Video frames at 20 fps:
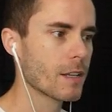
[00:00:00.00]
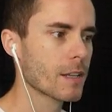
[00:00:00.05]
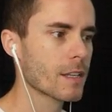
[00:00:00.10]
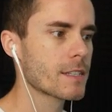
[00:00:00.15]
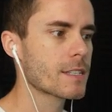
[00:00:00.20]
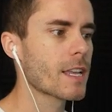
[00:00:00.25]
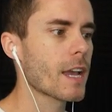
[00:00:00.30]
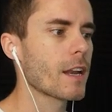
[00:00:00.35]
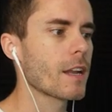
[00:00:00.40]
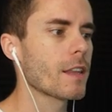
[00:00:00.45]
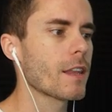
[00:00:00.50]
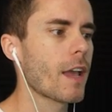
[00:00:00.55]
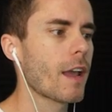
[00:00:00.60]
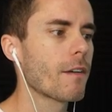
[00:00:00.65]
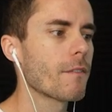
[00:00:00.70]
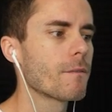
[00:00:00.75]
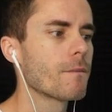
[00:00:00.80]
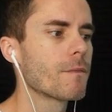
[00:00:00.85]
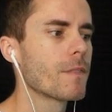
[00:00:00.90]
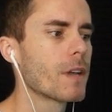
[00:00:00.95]
Let's get in
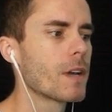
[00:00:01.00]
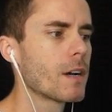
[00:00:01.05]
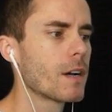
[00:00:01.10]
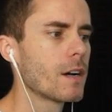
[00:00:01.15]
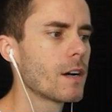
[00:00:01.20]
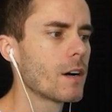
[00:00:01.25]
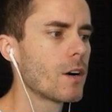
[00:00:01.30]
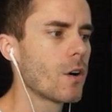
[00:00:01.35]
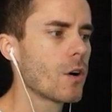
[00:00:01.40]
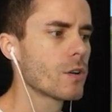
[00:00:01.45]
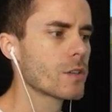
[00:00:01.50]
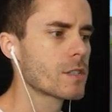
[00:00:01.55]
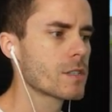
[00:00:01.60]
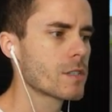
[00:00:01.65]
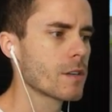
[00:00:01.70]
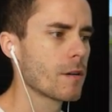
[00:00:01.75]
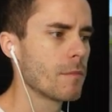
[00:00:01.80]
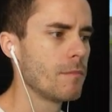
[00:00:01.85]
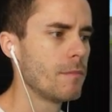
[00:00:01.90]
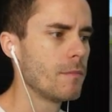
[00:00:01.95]
there.
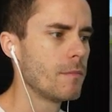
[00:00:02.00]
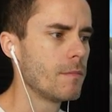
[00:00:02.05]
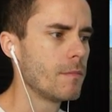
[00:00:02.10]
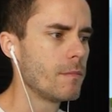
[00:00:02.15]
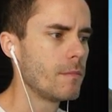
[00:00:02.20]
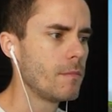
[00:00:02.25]
Awesome.